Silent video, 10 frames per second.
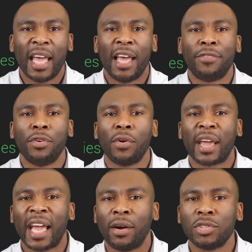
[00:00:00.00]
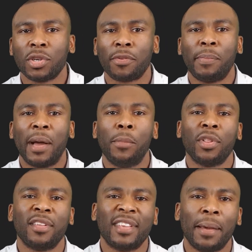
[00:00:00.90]
If your account drops by more
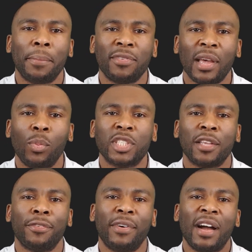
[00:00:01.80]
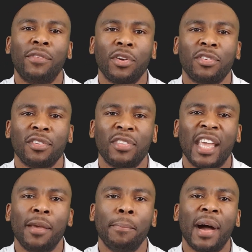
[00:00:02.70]
than 10%, which is 5 losses, then
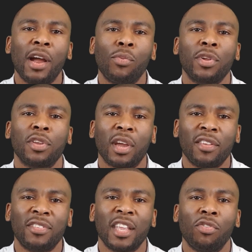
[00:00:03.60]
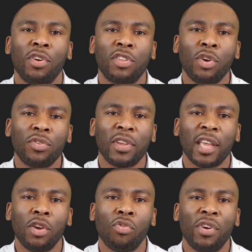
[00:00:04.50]
you might want to consider
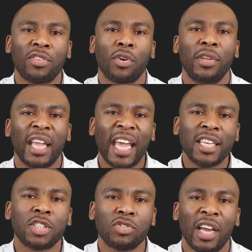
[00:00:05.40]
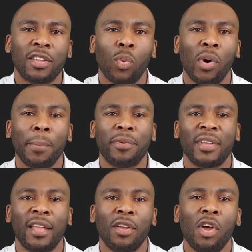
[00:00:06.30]
reducing your risk on each trade to
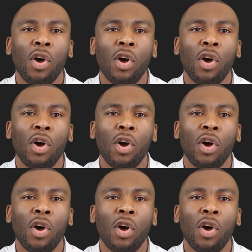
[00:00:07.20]
1%